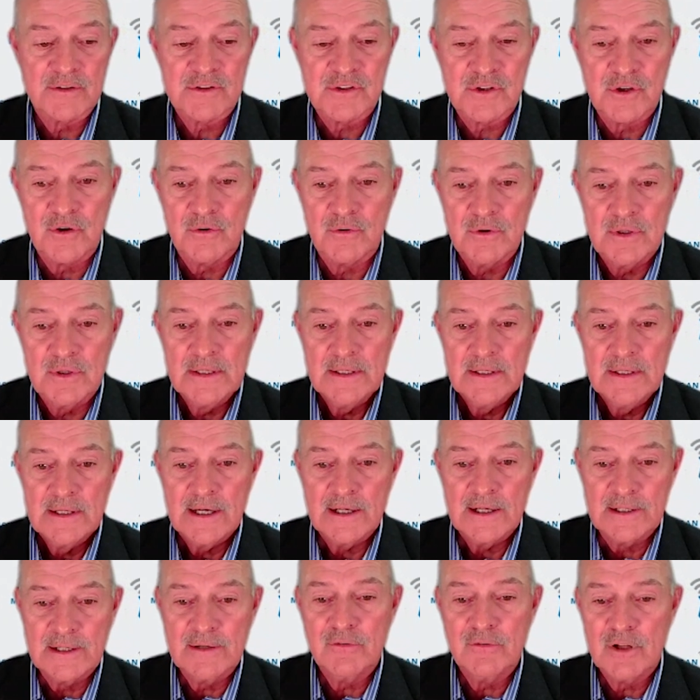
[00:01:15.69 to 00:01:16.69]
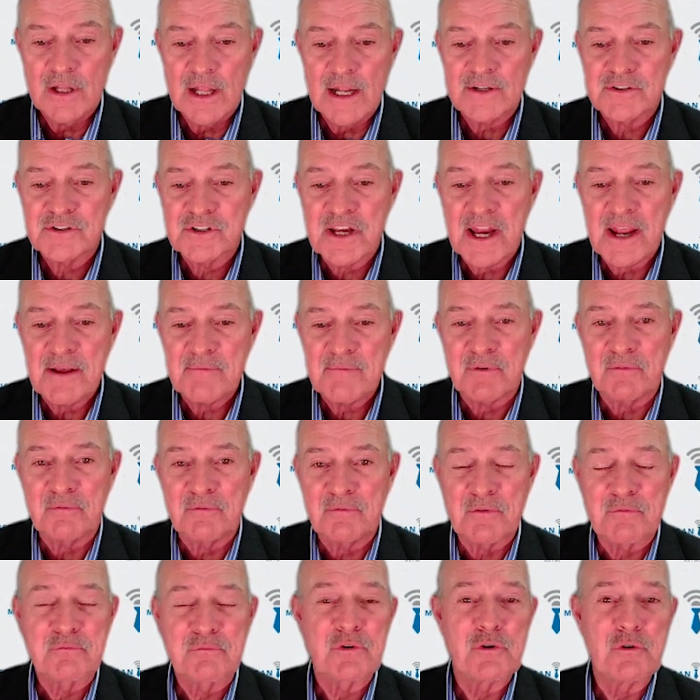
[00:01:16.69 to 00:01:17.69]
So I'll give you that stamp of
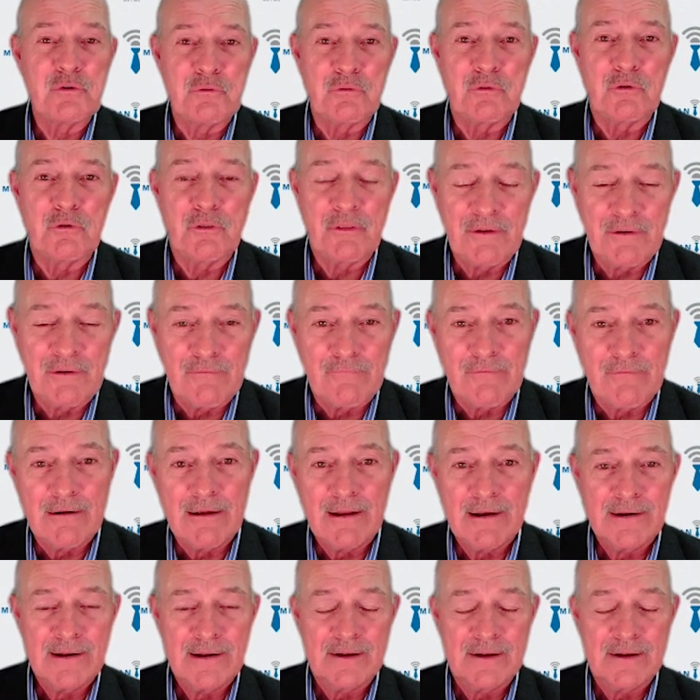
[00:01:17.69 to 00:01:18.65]
approval there, Rod.